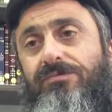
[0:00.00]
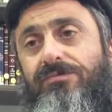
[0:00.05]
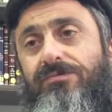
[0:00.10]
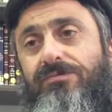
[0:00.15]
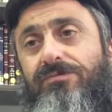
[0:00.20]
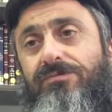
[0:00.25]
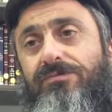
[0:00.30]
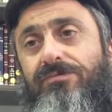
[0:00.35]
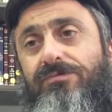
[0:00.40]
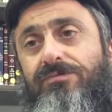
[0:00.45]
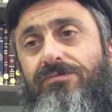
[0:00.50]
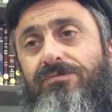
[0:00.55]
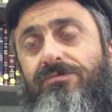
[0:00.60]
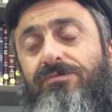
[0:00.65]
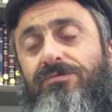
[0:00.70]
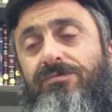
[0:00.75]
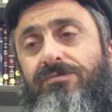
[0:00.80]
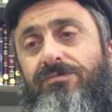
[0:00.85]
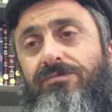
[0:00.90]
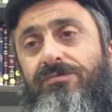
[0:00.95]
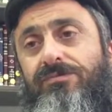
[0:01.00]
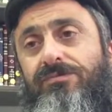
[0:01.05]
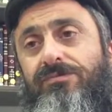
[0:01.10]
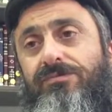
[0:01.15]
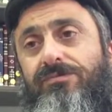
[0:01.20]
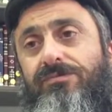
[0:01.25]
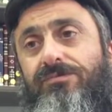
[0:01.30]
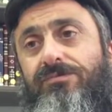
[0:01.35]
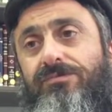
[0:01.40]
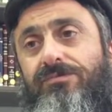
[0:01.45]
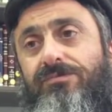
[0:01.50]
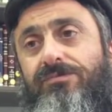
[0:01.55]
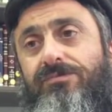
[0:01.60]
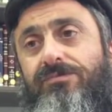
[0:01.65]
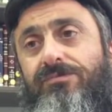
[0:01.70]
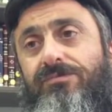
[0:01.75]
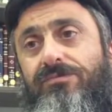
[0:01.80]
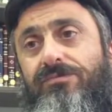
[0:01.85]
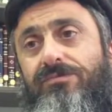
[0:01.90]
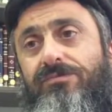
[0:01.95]

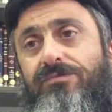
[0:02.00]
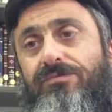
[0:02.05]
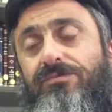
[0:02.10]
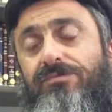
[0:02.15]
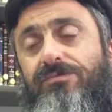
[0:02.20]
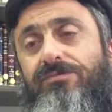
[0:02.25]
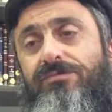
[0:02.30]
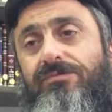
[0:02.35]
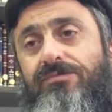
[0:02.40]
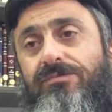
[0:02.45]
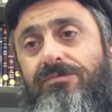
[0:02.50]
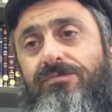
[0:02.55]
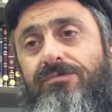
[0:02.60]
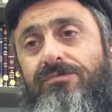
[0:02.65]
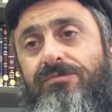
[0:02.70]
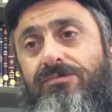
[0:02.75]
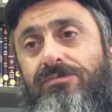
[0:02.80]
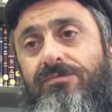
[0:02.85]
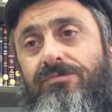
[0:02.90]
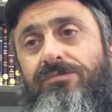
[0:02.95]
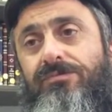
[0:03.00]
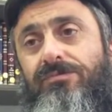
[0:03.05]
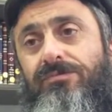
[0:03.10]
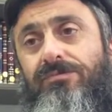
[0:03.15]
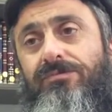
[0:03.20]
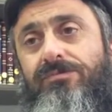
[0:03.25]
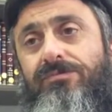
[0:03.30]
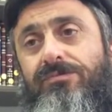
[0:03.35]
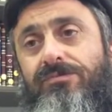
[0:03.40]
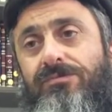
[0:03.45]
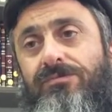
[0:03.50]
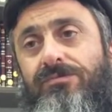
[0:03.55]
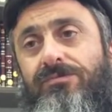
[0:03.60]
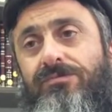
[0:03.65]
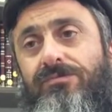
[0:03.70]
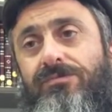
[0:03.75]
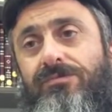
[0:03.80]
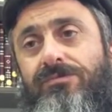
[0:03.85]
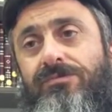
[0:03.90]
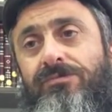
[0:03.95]

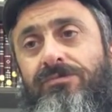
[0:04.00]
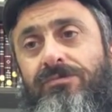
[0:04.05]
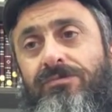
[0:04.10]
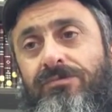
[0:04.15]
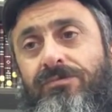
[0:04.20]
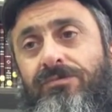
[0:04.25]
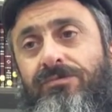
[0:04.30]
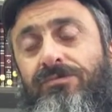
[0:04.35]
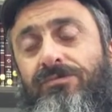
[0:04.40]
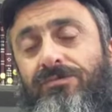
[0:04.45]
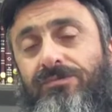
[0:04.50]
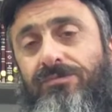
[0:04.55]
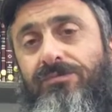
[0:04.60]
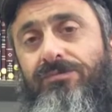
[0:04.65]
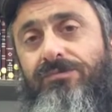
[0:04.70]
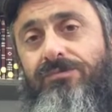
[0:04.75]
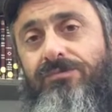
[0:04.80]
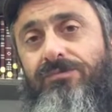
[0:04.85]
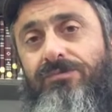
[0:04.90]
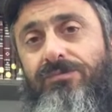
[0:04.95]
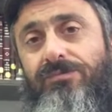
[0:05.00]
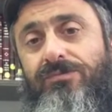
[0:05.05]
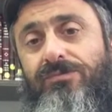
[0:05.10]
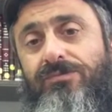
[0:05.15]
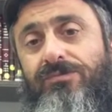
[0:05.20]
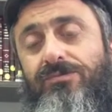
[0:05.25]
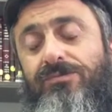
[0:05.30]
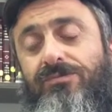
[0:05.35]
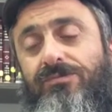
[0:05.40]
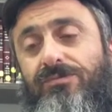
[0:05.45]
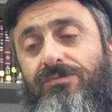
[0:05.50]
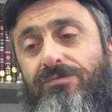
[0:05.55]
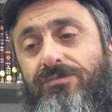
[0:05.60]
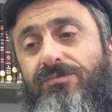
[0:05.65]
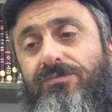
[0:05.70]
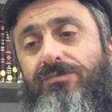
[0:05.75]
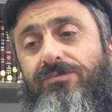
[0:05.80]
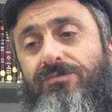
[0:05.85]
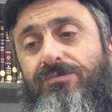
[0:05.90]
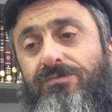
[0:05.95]

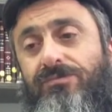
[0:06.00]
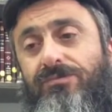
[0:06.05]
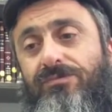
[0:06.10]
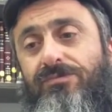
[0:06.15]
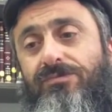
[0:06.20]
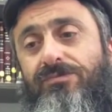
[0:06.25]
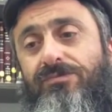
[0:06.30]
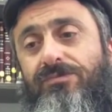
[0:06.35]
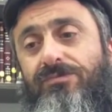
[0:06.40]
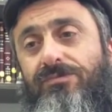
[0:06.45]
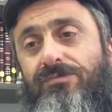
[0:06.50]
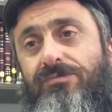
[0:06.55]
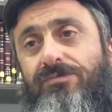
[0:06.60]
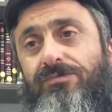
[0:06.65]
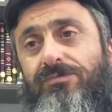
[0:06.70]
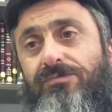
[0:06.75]
This person isn't speaking.